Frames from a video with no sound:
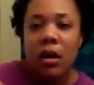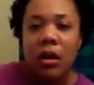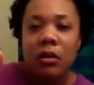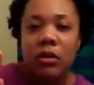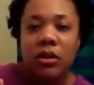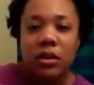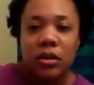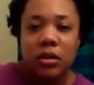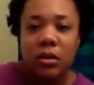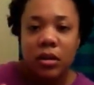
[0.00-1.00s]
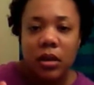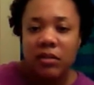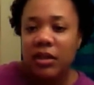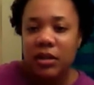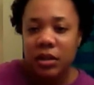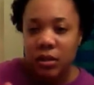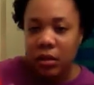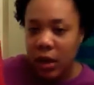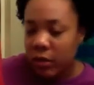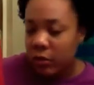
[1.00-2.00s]
which I you just don't
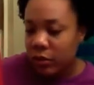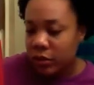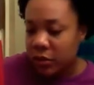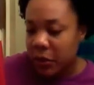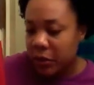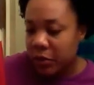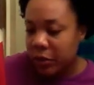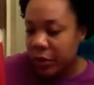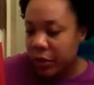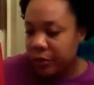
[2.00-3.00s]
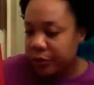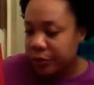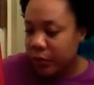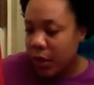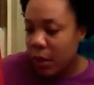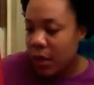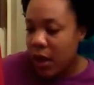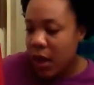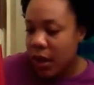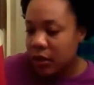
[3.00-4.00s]
like using mineral oil. But
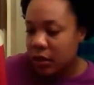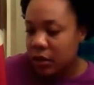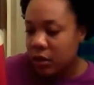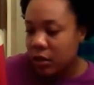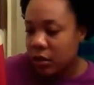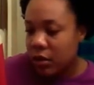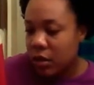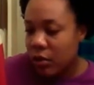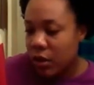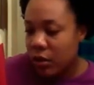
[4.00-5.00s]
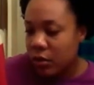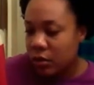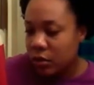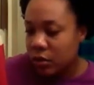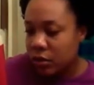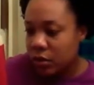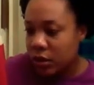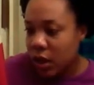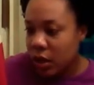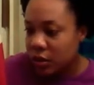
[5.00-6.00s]
it has some good oils.
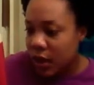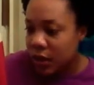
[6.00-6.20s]
This also has